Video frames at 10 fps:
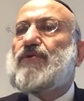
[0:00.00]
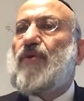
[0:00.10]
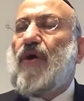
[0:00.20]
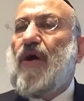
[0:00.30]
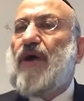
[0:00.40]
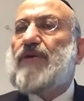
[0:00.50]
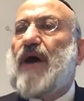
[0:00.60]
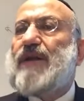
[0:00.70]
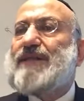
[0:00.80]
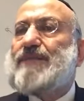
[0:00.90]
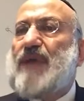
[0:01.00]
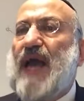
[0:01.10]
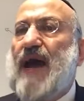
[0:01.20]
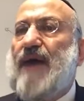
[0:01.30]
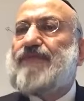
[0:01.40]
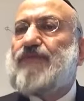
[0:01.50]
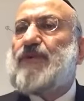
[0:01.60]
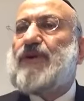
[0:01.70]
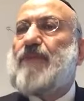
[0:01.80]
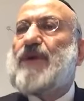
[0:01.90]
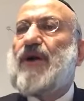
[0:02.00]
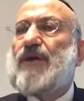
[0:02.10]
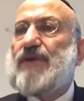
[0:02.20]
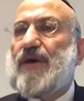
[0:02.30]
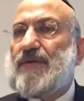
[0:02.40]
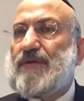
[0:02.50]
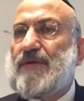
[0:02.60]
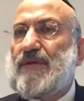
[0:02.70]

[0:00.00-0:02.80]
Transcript: so hard on his behalf to become a Chatan.